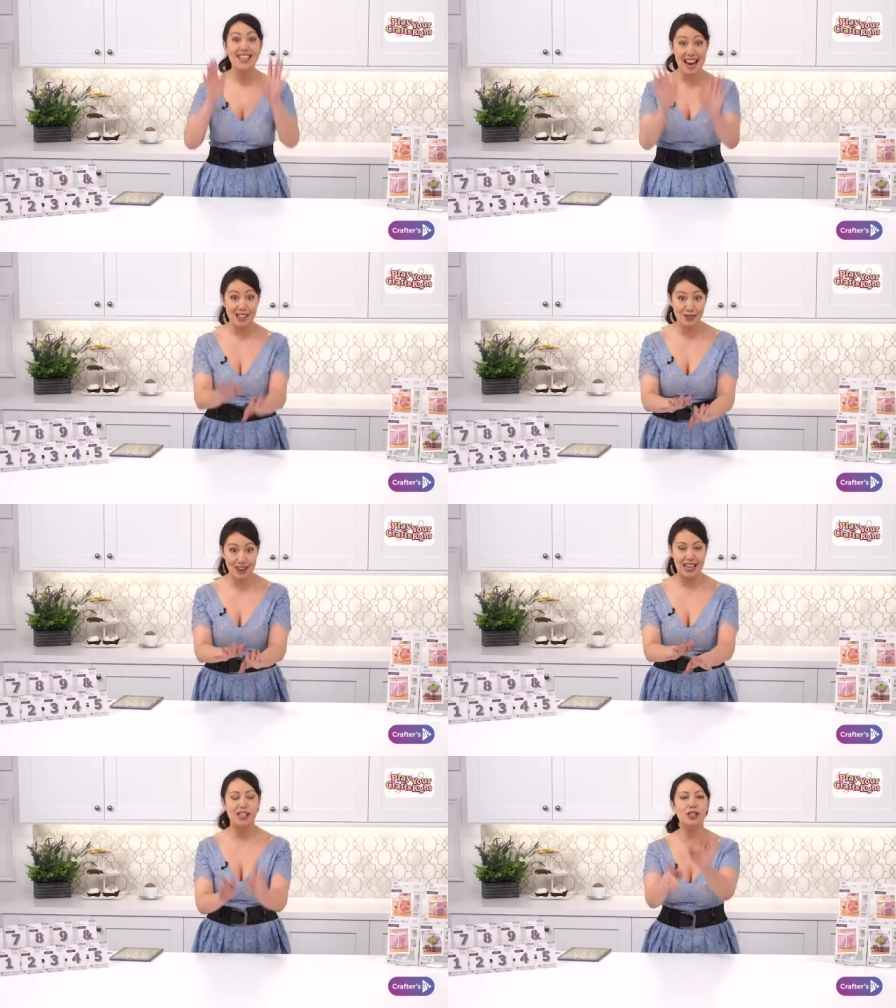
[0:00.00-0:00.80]
Yes,
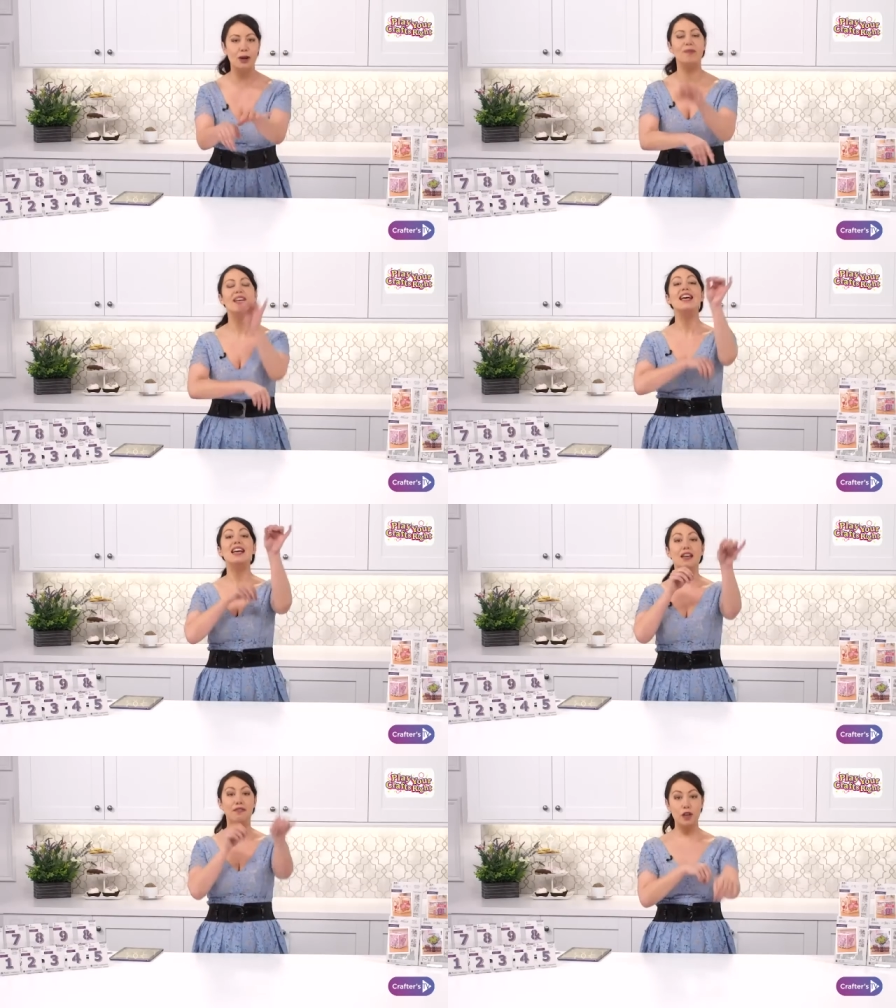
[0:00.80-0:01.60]
really. So
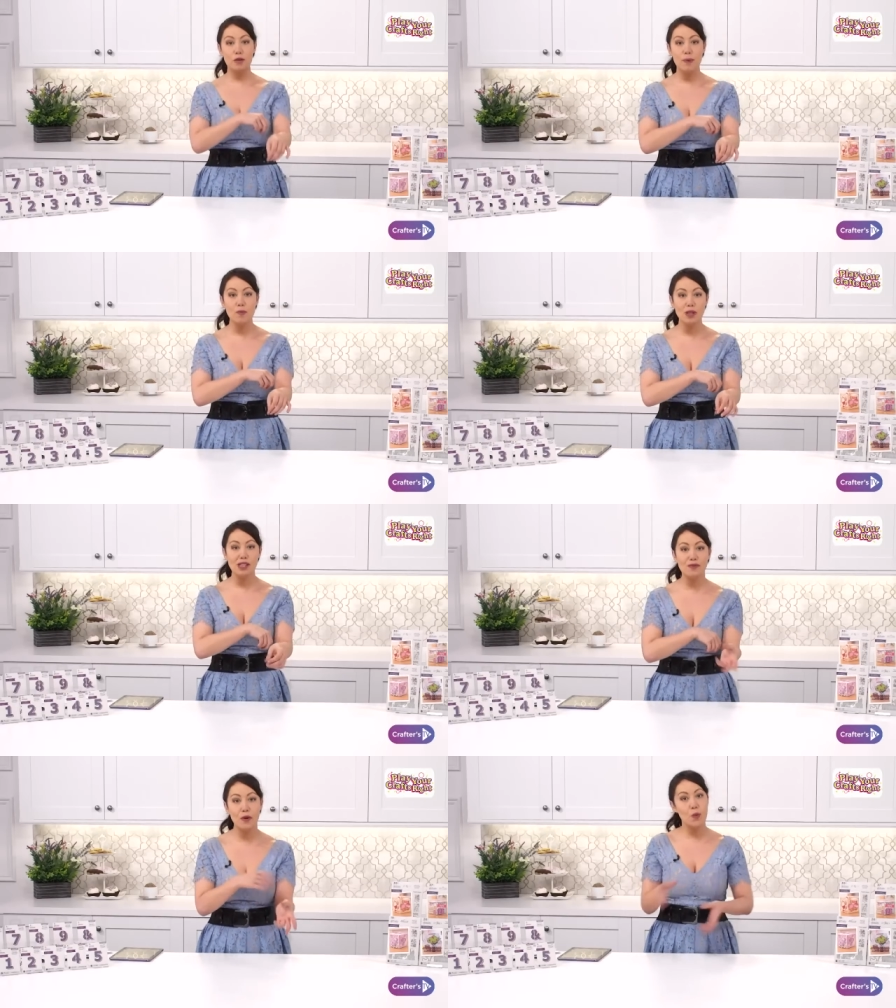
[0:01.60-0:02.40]
if you've been with
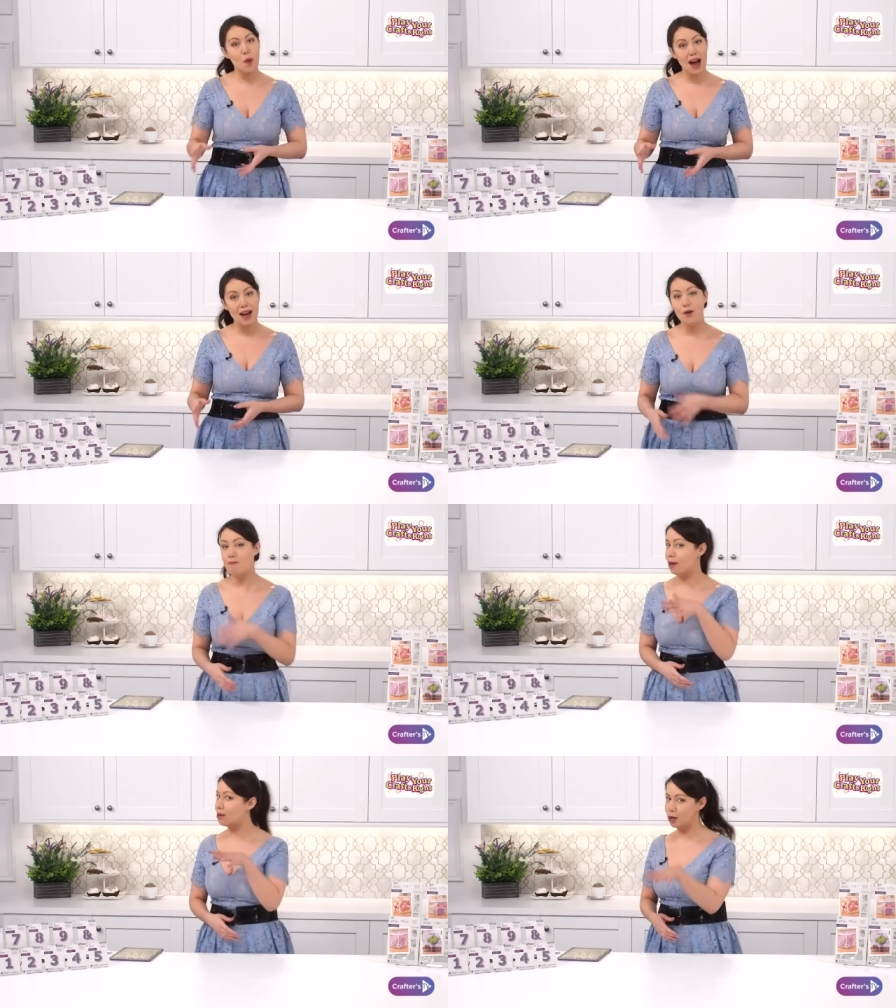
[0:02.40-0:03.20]
us for a while,
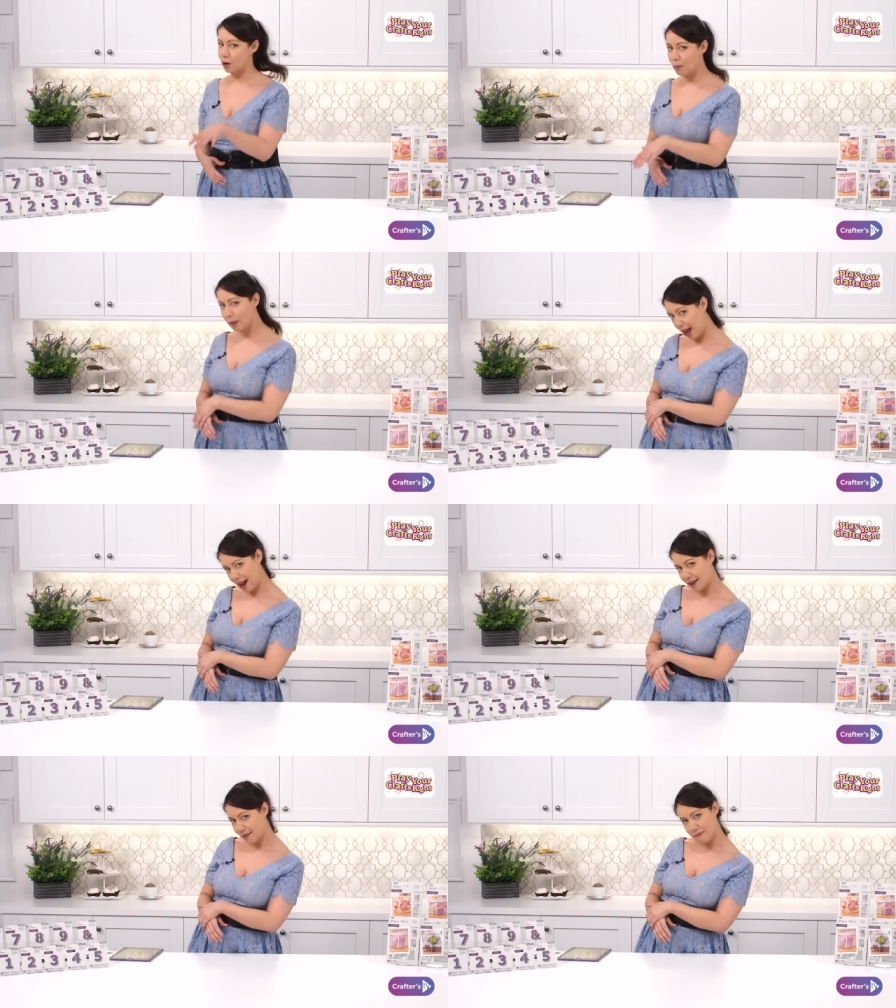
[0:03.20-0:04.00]
maybe you're a
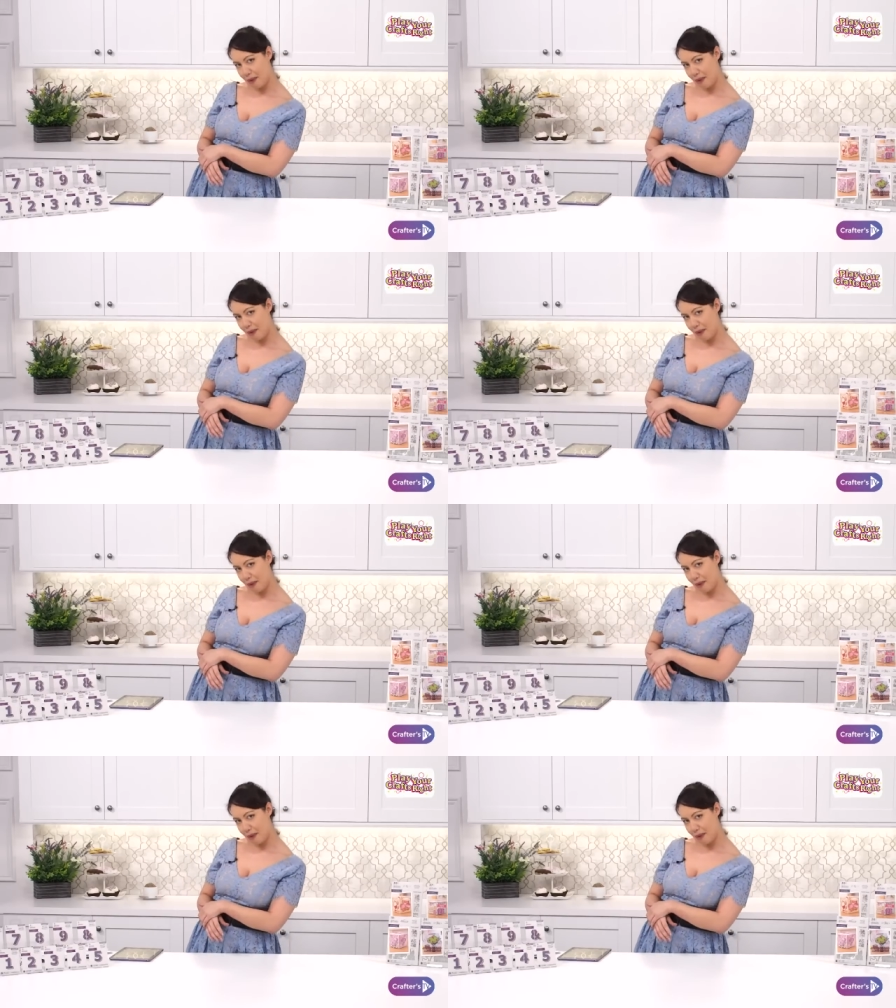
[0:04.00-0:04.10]
platinum